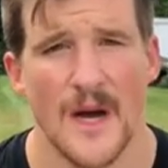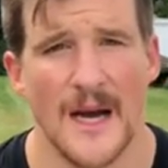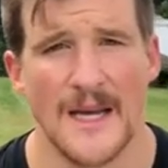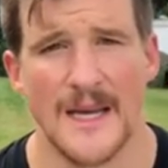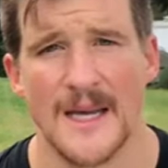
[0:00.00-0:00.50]

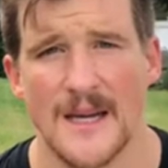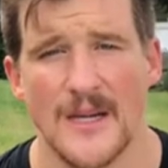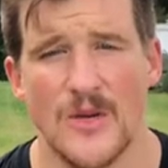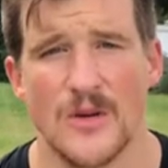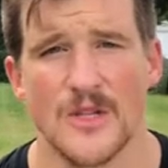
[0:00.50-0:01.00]
Again,
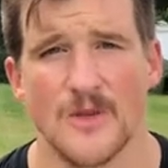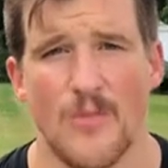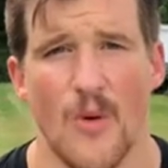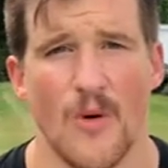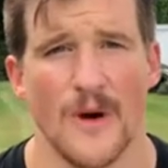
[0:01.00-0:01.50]
you can
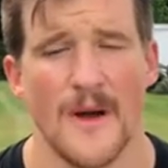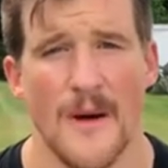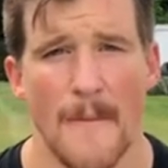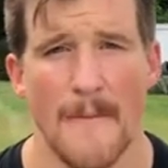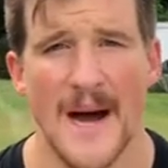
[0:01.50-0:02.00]
support
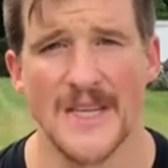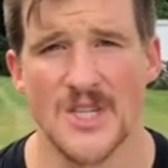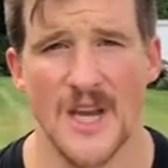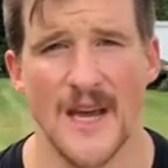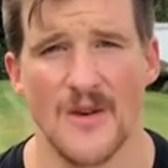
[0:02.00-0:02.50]
my
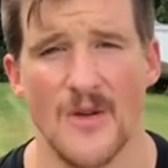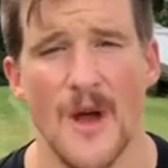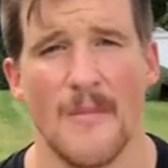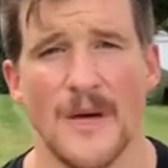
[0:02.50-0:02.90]
channel